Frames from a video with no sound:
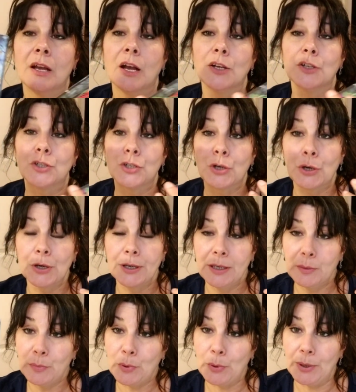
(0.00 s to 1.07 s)
a
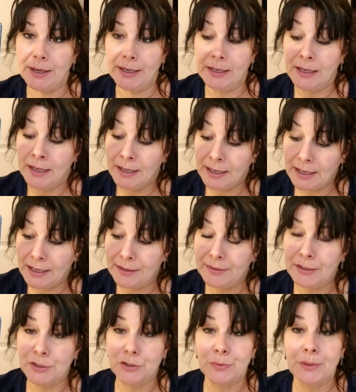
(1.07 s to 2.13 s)
turning point in
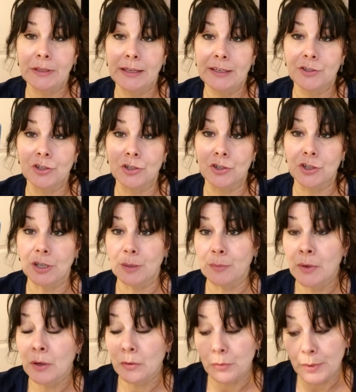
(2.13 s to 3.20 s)
this relationship,
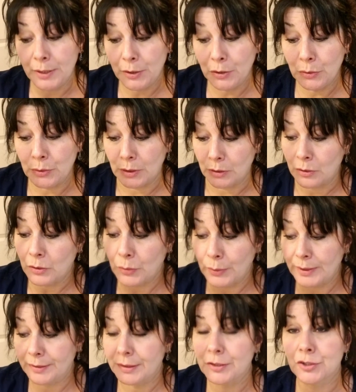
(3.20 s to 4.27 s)
renewal
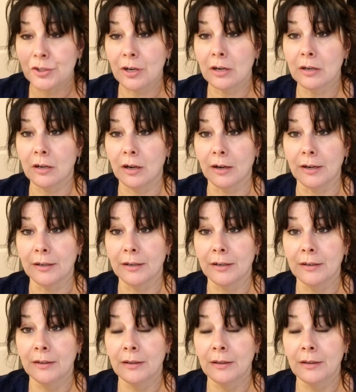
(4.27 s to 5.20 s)
with the star card,